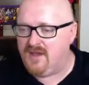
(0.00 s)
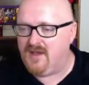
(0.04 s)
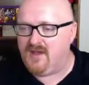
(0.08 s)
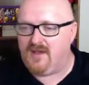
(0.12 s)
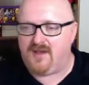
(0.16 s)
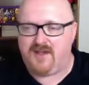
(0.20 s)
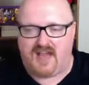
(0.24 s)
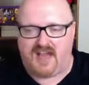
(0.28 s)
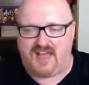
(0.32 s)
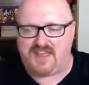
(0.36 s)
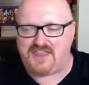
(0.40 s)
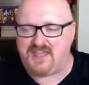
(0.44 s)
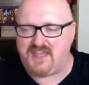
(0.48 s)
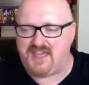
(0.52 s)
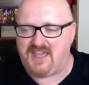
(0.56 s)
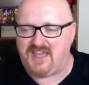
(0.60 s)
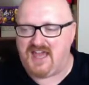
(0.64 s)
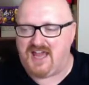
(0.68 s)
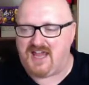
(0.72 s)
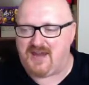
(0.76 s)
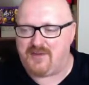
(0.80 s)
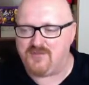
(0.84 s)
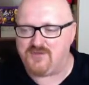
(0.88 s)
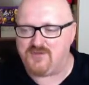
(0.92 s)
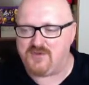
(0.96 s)
I think
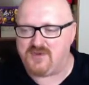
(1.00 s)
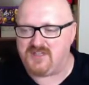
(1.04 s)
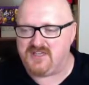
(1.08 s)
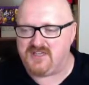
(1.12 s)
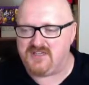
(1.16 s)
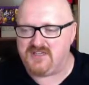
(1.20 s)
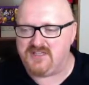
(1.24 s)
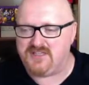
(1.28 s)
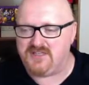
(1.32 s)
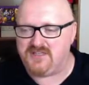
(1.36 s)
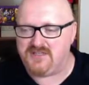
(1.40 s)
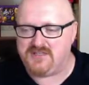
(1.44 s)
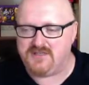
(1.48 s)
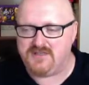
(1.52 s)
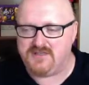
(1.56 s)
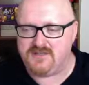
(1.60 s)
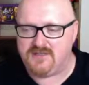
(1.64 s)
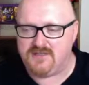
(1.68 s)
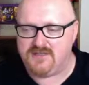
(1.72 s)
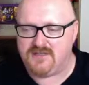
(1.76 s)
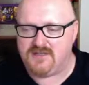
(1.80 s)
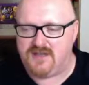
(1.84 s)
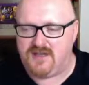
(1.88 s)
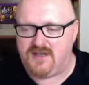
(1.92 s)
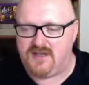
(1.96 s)
Callum's with us.
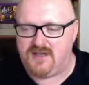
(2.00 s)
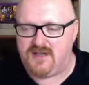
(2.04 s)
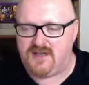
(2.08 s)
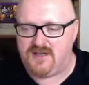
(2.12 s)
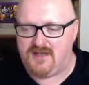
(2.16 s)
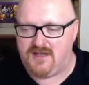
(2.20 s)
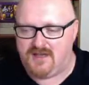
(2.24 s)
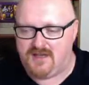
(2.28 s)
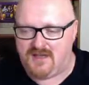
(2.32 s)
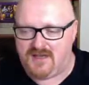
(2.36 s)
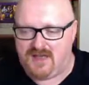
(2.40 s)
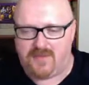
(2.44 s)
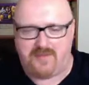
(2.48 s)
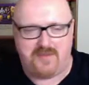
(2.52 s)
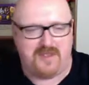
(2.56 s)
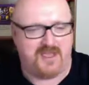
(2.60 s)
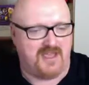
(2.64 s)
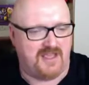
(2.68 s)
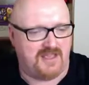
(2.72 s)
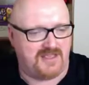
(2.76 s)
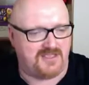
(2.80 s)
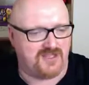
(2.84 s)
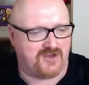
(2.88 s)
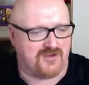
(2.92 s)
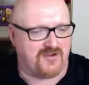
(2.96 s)
I'm
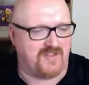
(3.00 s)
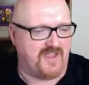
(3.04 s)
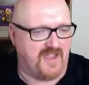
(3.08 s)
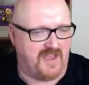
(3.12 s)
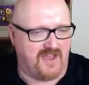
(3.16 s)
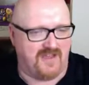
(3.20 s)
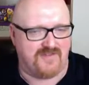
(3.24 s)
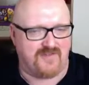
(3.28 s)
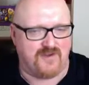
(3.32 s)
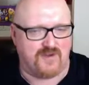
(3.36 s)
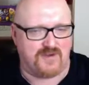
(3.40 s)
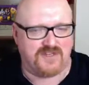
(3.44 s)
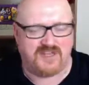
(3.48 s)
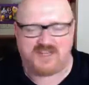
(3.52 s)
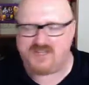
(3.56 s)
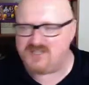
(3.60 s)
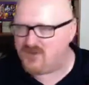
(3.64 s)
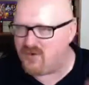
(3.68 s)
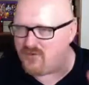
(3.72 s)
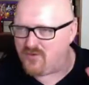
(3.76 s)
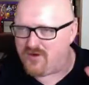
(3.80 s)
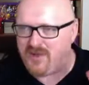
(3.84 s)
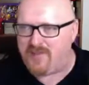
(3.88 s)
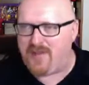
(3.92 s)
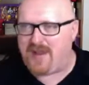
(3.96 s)
here. Sorry, the iPhone died.
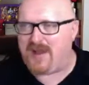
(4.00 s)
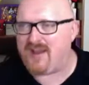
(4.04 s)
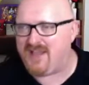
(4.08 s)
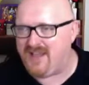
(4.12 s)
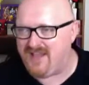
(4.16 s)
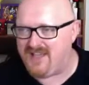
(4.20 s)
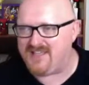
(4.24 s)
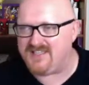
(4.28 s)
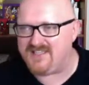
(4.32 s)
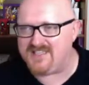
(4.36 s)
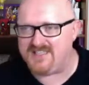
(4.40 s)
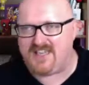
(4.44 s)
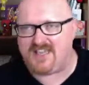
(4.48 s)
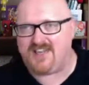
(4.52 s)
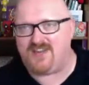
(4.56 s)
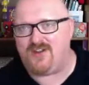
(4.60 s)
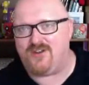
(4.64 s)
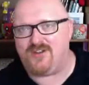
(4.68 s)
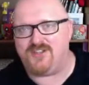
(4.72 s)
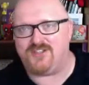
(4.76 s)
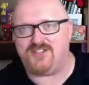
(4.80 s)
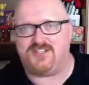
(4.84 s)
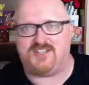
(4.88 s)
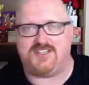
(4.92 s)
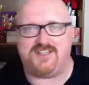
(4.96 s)
Don't worry about it. It's
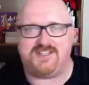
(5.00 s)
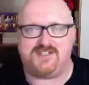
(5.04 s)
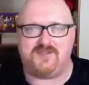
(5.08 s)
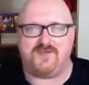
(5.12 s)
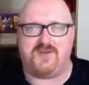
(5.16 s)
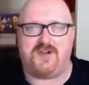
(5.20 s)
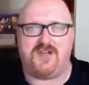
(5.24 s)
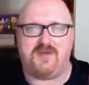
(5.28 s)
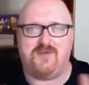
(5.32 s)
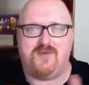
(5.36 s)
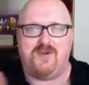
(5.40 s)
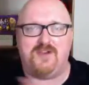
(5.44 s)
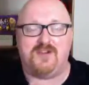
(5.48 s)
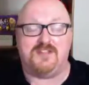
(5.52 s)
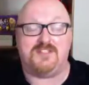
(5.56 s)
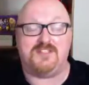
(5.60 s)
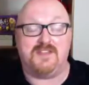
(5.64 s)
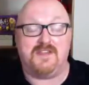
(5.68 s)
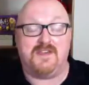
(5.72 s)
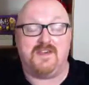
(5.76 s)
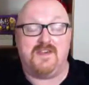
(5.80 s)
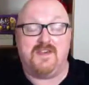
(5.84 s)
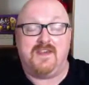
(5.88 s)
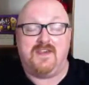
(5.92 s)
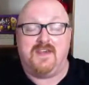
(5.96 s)
technology. That's the way it works.
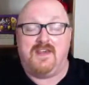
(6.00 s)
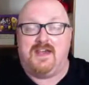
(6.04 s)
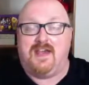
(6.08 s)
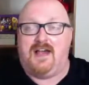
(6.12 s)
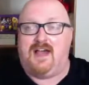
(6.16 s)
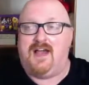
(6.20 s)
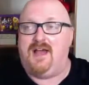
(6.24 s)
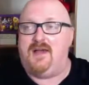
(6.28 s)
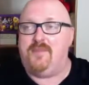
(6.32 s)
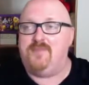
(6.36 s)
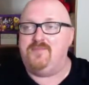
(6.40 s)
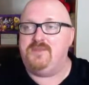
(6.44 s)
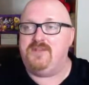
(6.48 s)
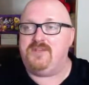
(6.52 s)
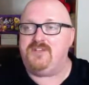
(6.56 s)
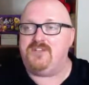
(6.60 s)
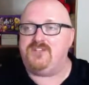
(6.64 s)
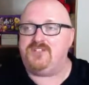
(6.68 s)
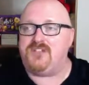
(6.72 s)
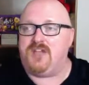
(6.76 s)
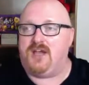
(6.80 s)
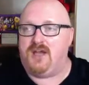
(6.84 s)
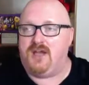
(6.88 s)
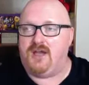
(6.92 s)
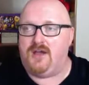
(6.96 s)

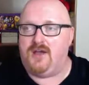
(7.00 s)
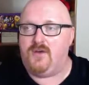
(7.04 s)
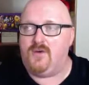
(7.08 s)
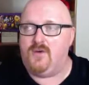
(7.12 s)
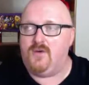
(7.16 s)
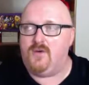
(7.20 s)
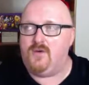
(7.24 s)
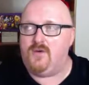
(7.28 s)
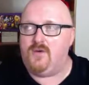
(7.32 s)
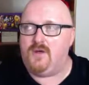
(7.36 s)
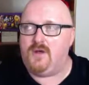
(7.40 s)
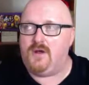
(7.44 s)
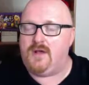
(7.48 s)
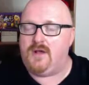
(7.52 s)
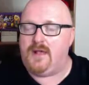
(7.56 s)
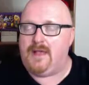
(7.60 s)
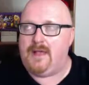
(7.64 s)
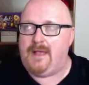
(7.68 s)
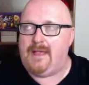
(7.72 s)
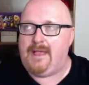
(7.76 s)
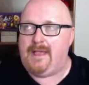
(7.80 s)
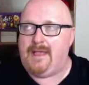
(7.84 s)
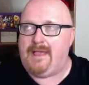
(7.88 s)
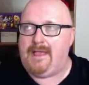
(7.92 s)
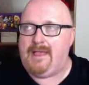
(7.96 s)
So
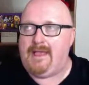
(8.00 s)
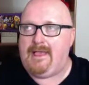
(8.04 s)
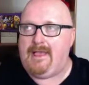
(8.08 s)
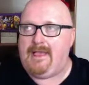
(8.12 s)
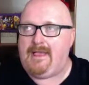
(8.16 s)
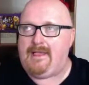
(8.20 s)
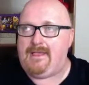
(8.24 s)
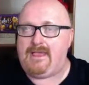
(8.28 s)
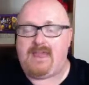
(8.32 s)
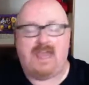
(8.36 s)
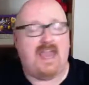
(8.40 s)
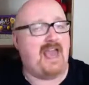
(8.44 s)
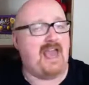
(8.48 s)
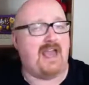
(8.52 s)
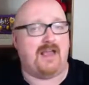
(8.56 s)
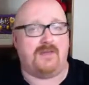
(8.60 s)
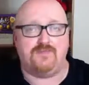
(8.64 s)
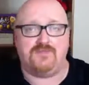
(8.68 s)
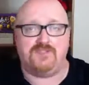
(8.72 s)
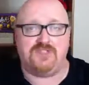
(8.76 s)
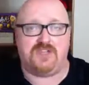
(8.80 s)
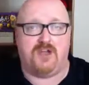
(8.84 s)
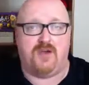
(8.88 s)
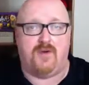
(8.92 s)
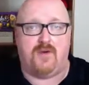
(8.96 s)

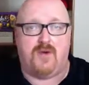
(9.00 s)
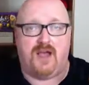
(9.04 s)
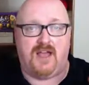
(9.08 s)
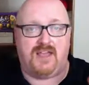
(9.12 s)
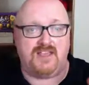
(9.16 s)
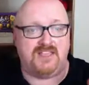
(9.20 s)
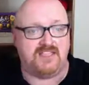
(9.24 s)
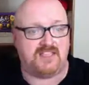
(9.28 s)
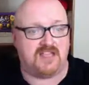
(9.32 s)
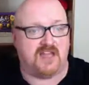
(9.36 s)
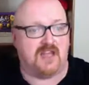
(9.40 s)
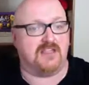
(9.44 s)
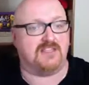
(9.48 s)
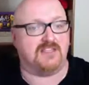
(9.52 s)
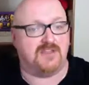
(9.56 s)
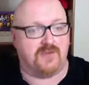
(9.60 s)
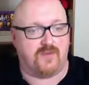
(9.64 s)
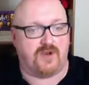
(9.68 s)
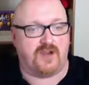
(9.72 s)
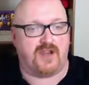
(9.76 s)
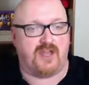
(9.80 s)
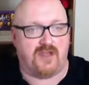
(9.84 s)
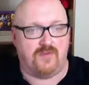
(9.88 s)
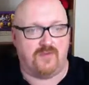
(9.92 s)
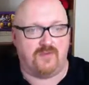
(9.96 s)
I started
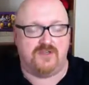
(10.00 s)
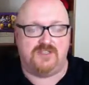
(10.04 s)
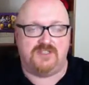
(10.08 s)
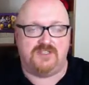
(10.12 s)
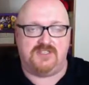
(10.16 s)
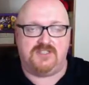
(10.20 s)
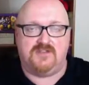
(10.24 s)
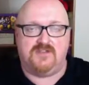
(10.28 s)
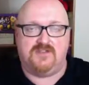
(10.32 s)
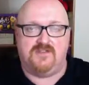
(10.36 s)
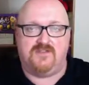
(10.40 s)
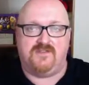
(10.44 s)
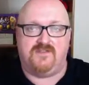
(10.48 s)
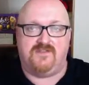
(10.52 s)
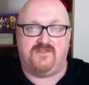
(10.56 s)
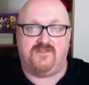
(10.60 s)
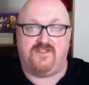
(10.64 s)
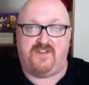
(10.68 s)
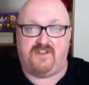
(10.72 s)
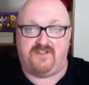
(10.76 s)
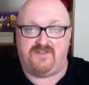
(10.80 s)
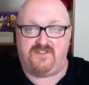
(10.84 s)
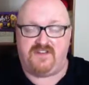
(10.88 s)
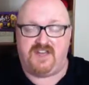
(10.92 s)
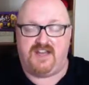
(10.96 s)
when I was
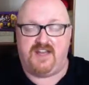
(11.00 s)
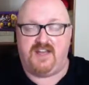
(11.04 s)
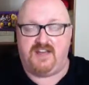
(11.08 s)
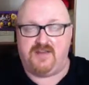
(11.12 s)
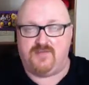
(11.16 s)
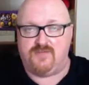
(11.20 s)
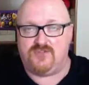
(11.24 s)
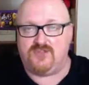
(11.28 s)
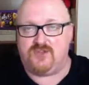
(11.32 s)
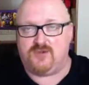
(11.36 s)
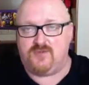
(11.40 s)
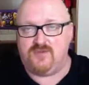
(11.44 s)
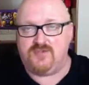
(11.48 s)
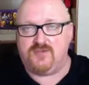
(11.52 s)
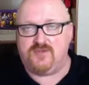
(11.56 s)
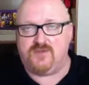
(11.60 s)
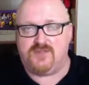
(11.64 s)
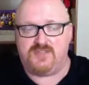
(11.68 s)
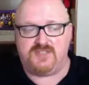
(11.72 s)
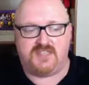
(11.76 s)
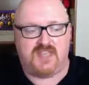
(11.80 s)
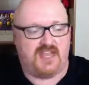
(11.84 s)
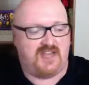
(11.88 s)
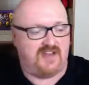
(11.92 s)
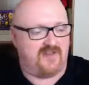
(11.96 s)
15. I was coming
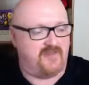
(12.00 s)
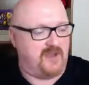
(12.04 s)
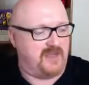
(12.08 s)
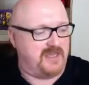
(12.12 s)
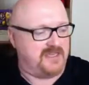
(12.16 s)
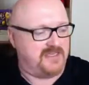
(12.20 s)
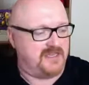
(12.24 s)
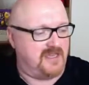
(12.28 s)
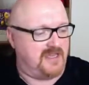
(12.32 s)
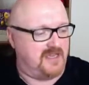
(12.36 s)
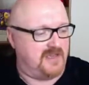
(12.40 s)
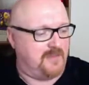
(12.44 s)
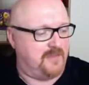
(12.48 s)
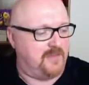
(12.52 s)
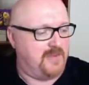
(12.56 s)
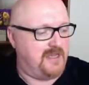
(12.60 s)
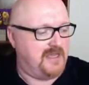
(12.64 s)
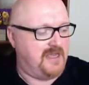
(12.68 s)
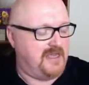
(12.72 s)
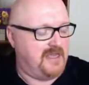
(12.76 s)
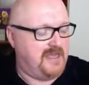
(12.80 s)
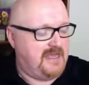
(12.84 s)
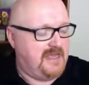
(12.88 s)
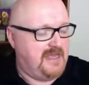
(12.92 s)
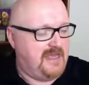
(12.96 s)
towards the end of my time
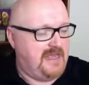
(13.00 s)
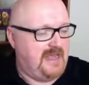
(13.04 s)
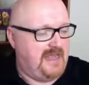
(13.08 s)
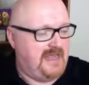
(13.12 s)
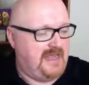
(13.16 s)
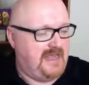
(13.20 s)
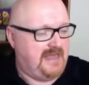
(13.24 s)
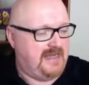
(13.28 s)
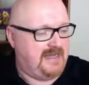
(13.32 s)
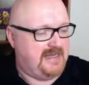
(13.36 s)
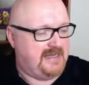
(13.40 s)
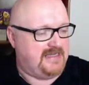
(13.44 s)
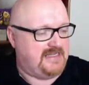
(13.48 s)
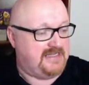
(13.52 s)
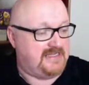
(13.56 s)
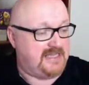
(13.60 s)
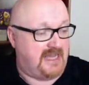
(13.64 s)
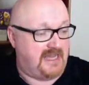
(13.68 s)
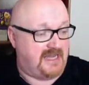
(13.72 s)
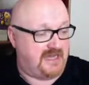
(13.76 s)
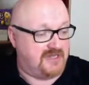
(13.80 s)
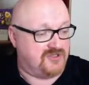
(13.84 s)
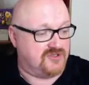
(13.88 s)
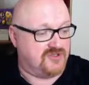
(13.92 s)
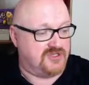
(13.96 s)
in
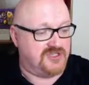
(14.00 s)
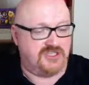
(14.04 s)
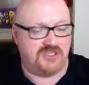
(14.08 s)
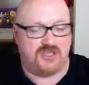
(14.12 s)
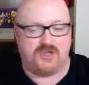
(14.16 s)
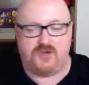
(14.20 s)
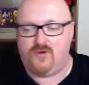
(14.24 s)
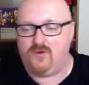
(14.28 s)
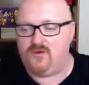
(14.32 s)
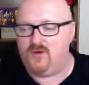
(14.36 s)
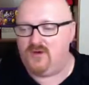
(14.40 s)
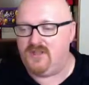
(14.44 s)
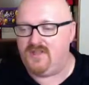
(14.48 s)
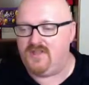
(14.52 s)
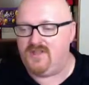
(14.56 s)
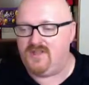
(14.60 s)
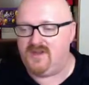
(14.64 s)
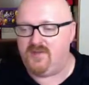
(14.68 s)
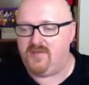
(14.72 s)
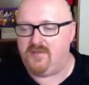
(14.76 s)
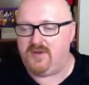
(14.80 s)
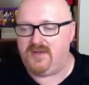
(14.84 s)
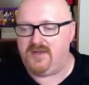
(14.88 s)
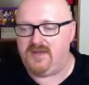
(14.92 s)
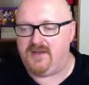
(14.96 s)
secondary school, and
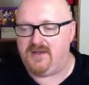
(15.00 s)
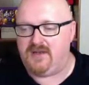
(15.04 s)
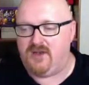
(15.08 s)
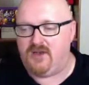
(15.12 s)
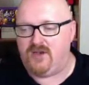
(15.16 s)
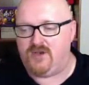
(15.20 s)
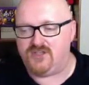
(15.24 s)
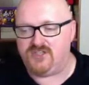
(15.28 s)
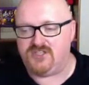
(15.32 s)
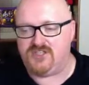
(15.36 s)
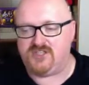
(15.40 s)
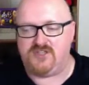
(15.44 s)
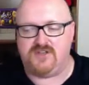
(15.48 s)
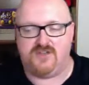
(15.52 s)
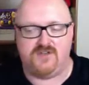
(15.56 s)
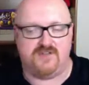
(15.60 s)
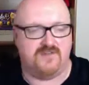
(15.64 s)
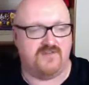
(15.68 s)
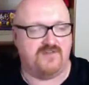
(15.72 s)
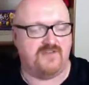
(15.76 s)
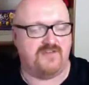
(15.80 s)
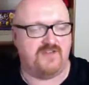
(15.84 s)
there'd been lots of